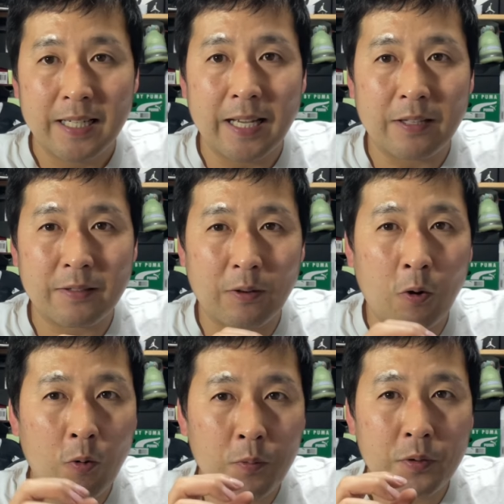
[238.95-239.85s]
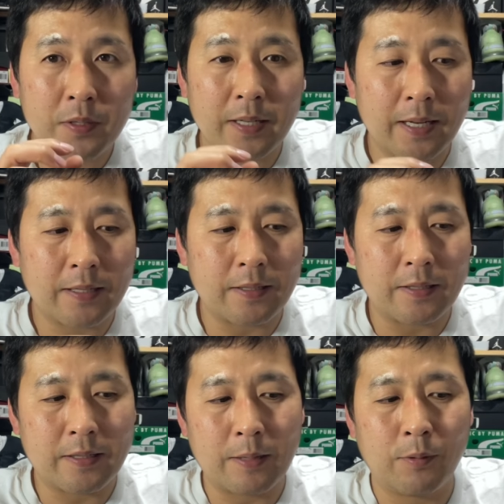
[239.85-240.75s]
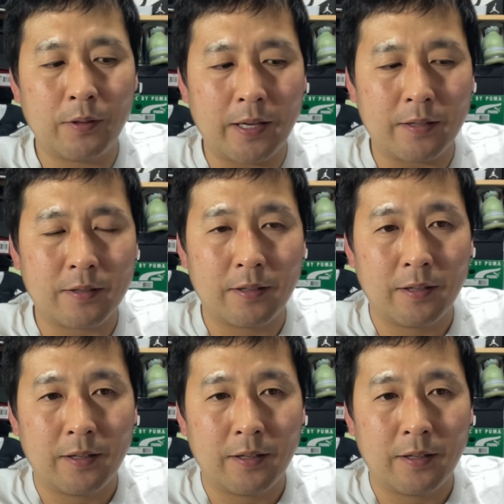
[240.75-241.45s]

it's almost as unstable as,